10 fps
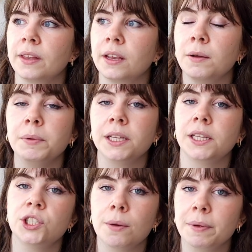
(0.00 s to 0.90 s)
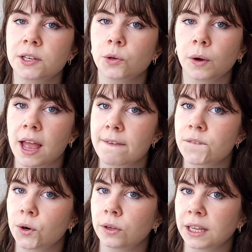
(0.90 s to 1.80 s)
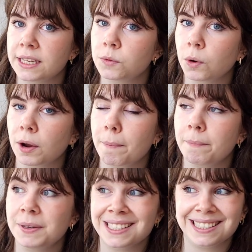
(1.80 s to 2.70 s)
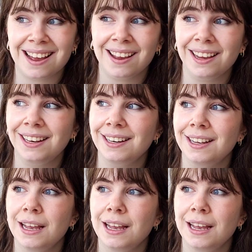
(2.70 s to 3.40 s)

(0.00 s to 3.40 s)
completely jump into a full lace work design,